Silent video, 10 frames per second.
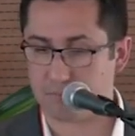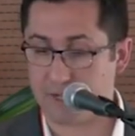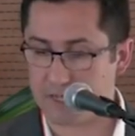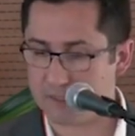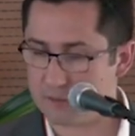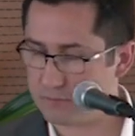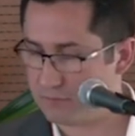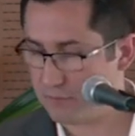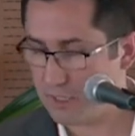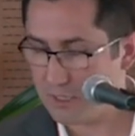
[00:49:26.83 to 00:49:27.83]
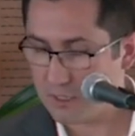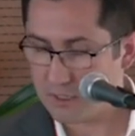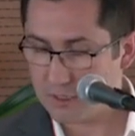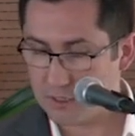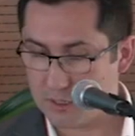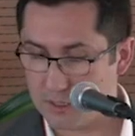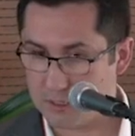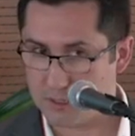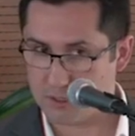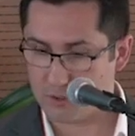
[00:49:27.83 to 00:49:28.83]
place.
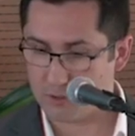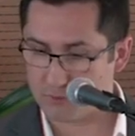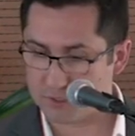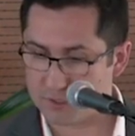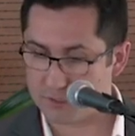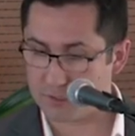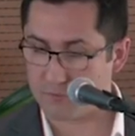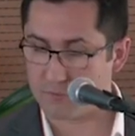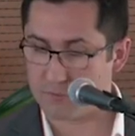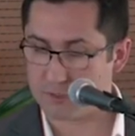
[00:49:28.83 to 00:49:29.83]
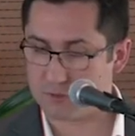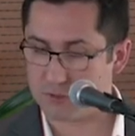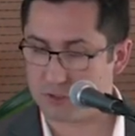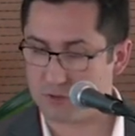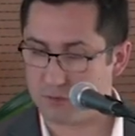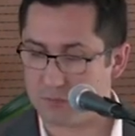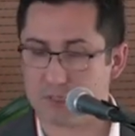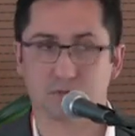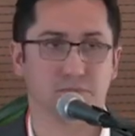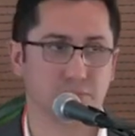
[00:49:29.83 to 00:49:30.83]
All research information should be
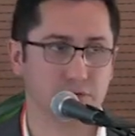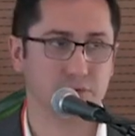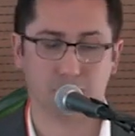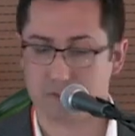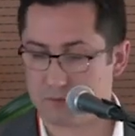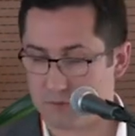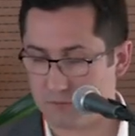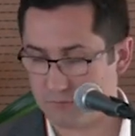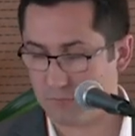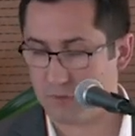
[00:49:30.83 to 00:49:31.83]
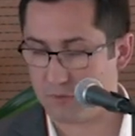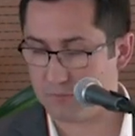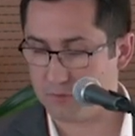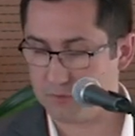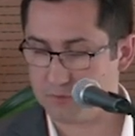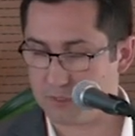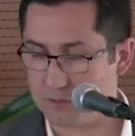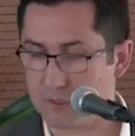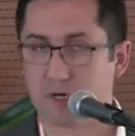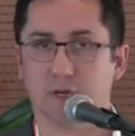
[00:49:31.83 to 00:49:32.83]
managed in Pure, within Pure.
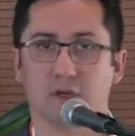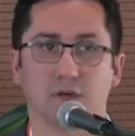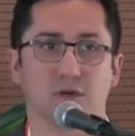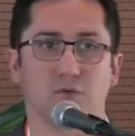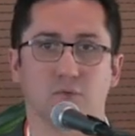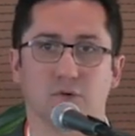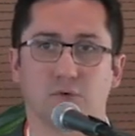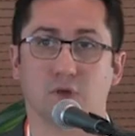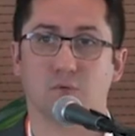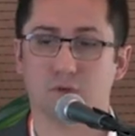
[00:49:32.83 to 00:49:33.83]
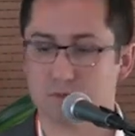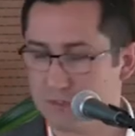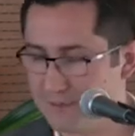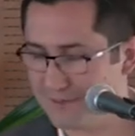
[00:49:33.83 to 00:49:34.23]
That's what I want.